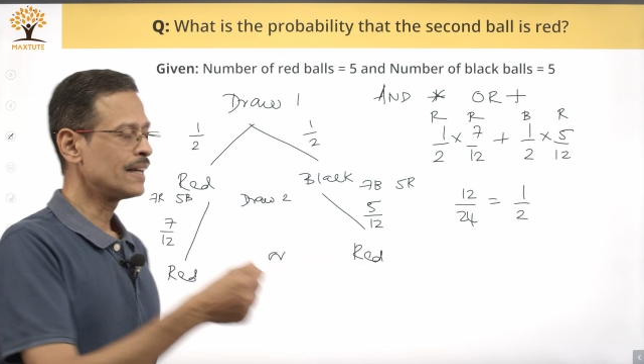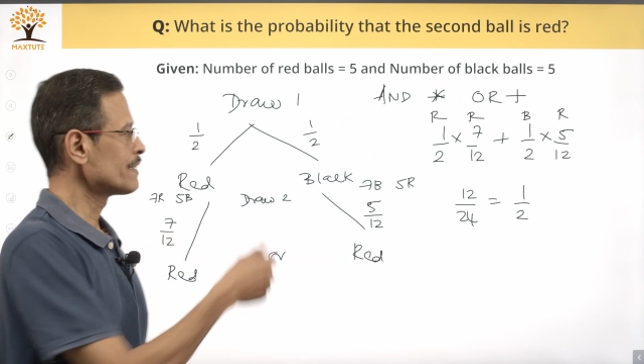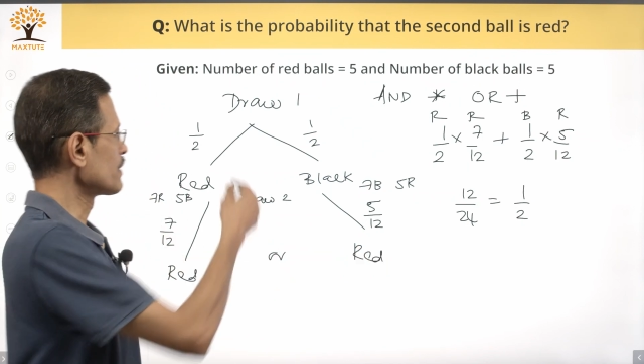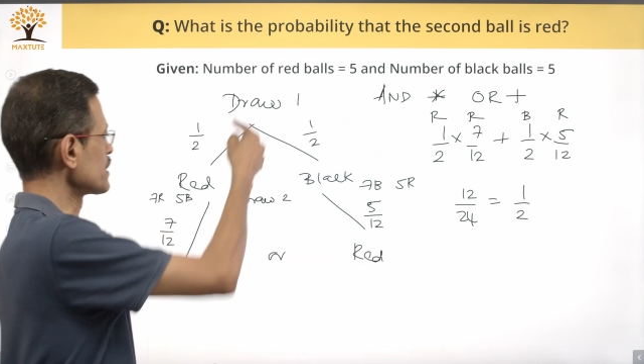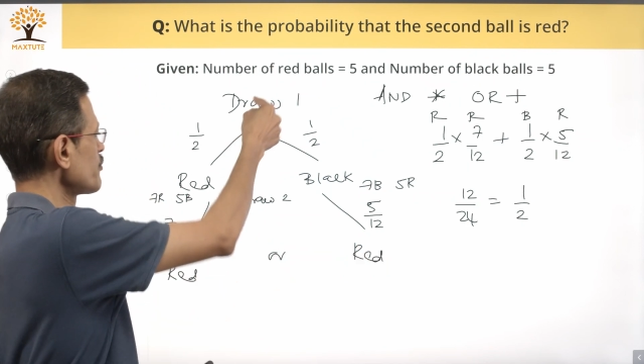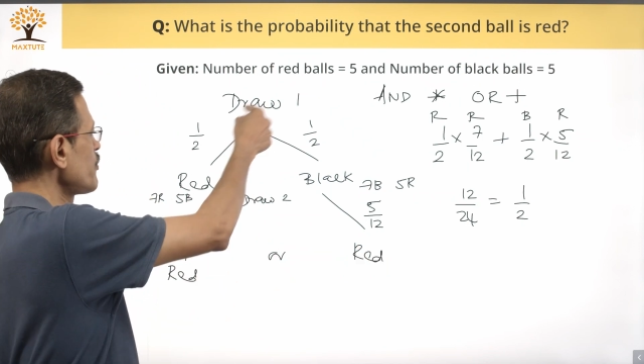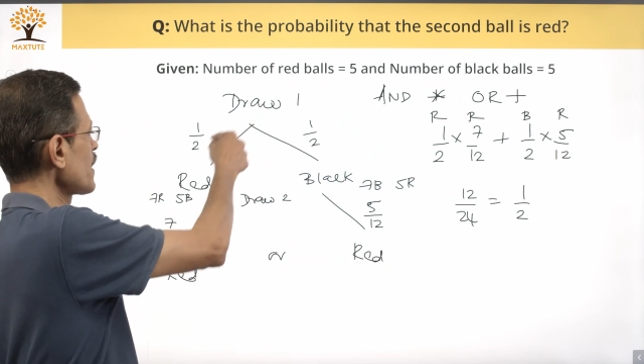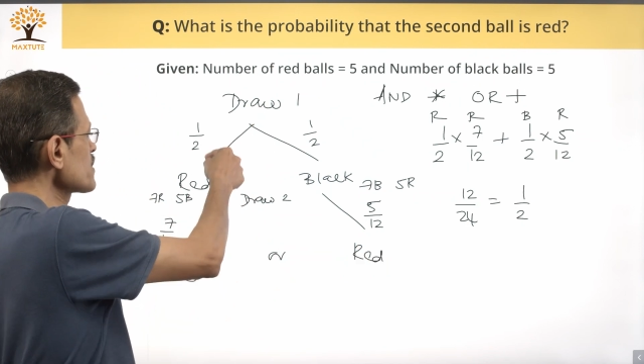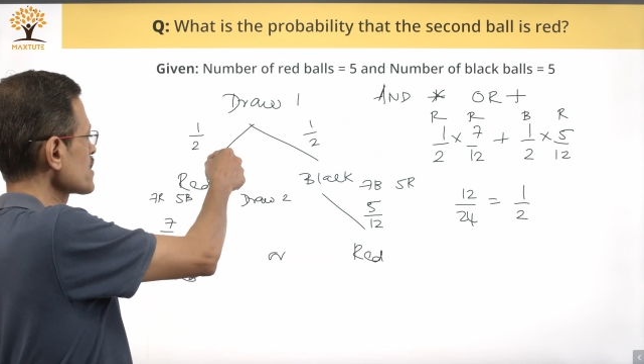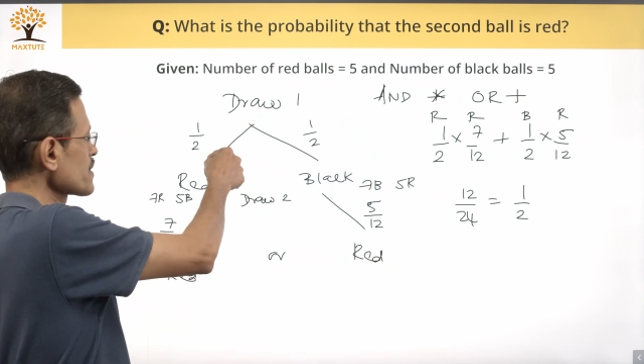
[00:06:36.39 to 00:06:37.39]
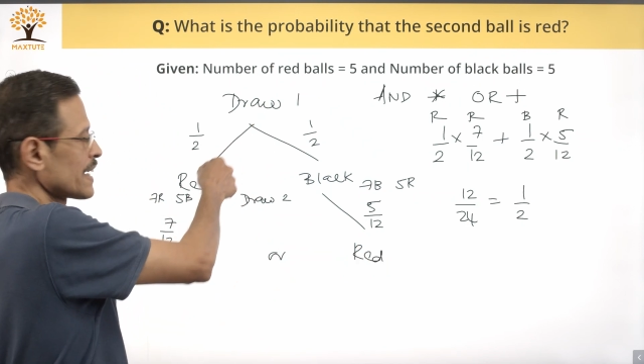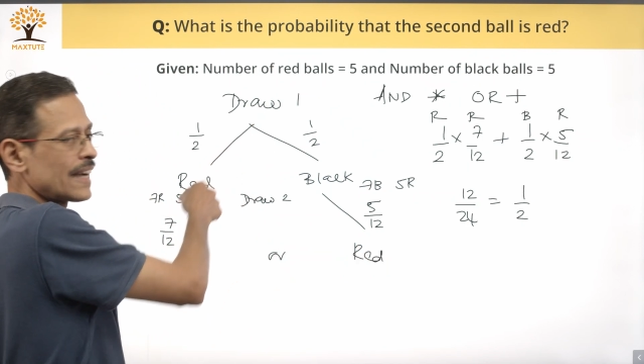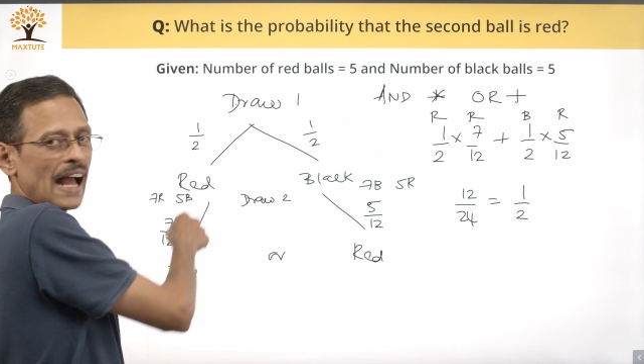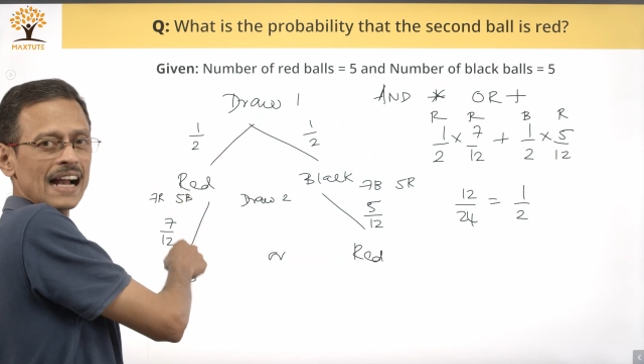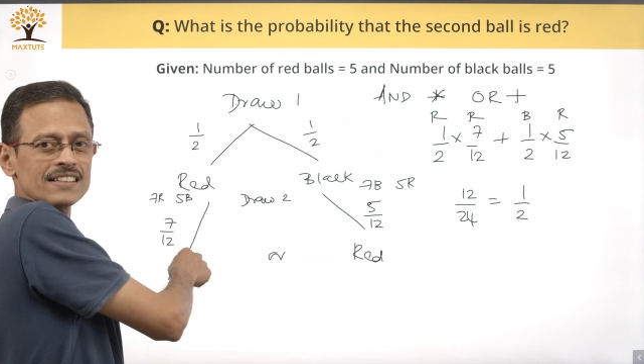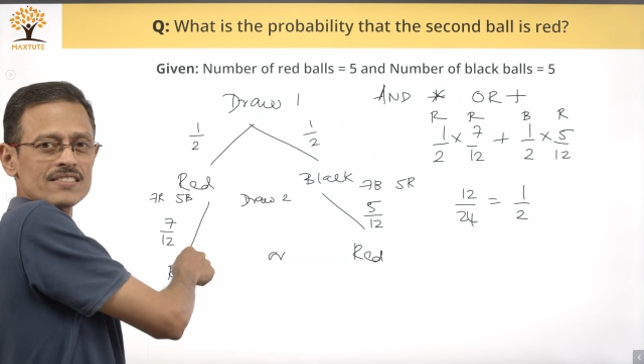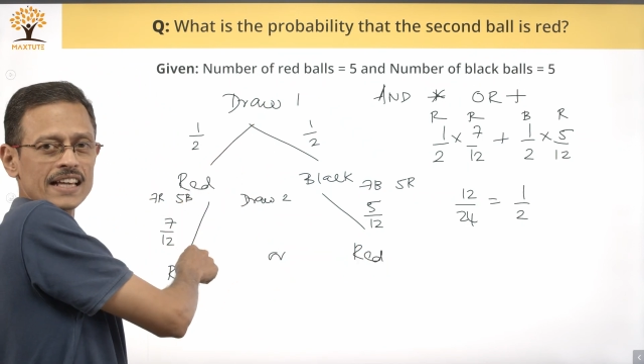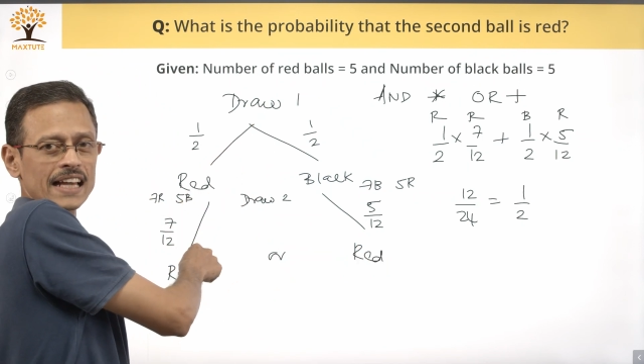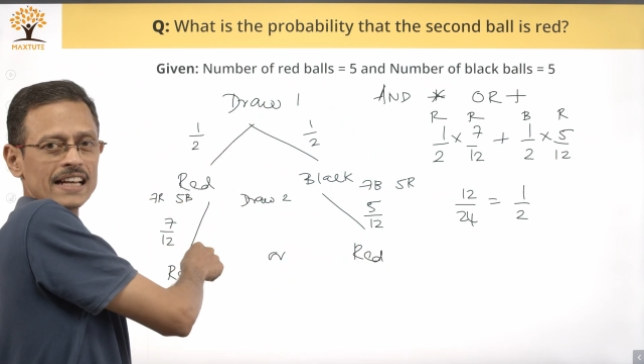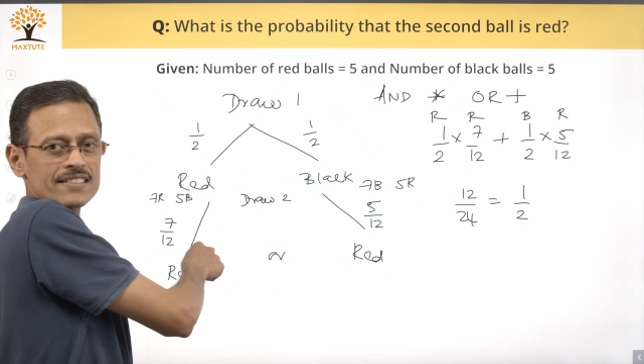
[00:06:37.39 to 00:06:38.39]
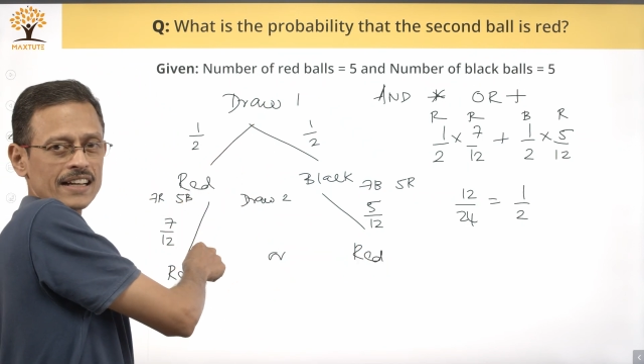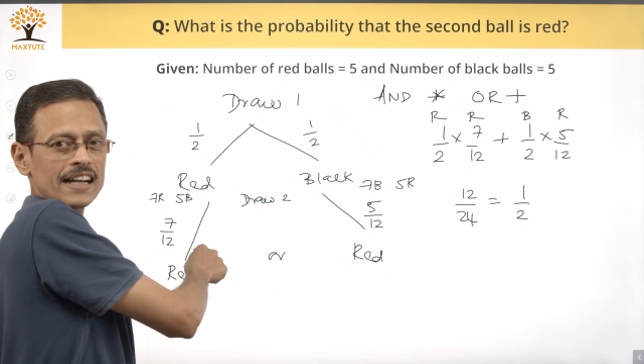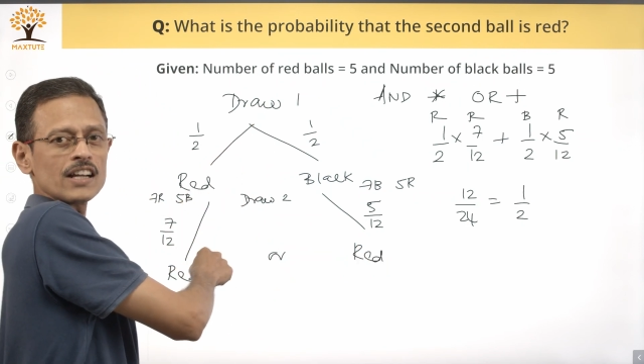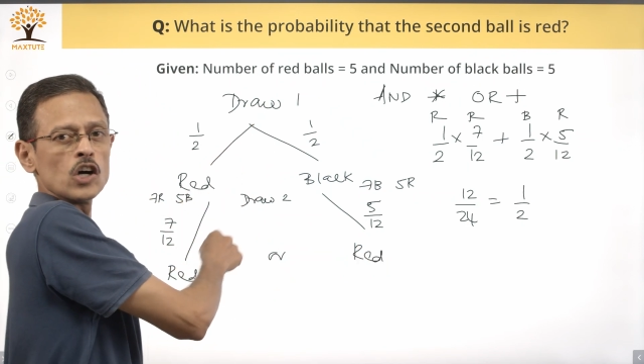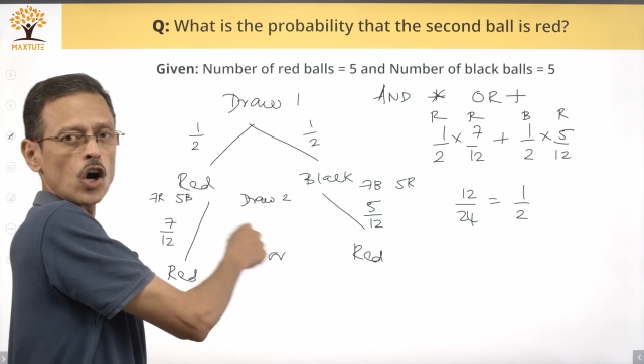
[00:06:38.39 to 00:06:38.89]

when the first is a red and the second is a red,